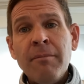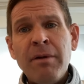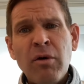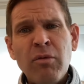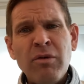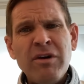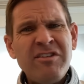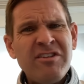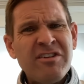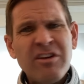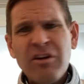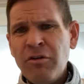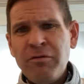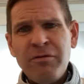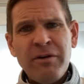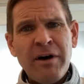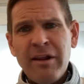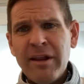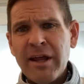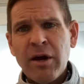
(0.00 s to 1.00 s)
but we still
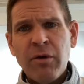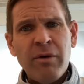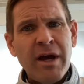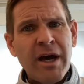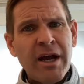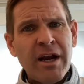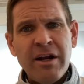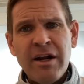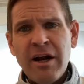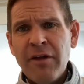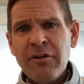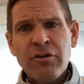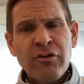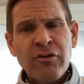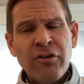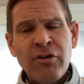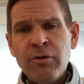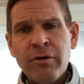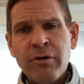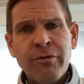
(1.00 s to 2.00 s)
felt like we had another
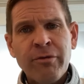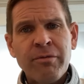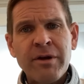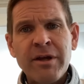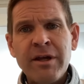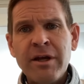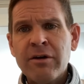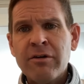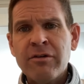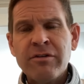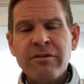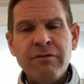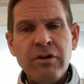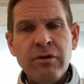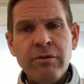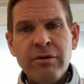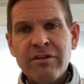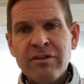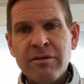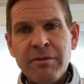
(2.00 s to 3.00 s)
2 or 3 years of
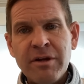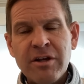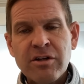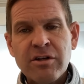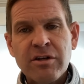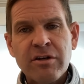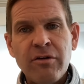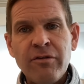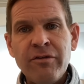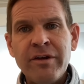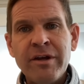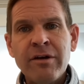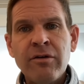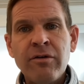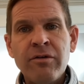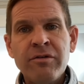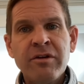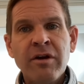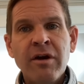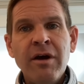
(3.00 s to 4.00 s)
doing some additional
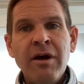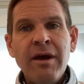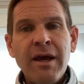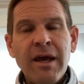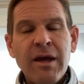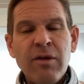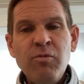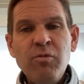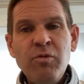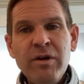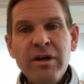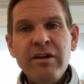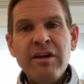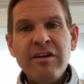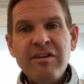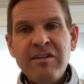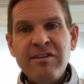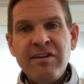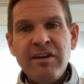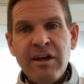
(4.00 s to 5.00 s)
deals and
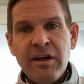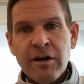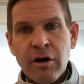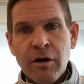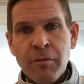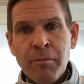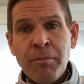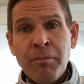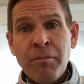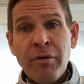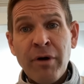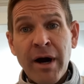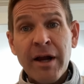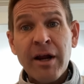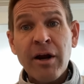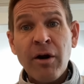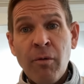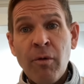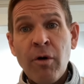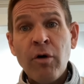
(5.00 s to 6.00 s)
really seeing our
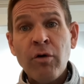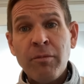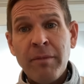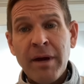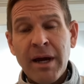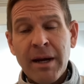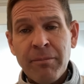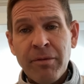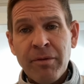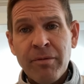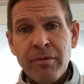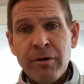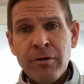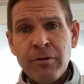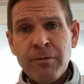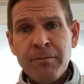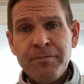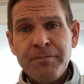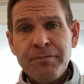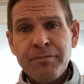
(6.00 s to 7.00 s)
product roadmap
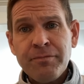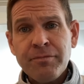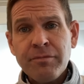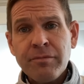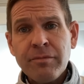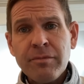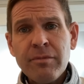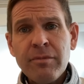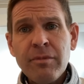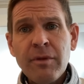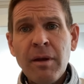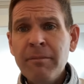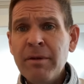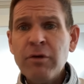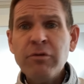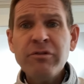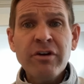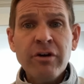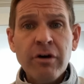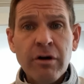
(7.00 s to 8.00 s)
through.
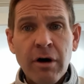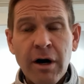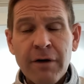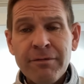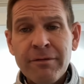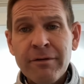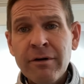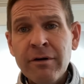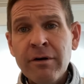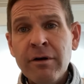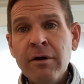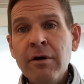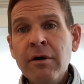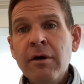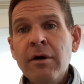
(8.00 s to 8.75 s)
But it was a good offer.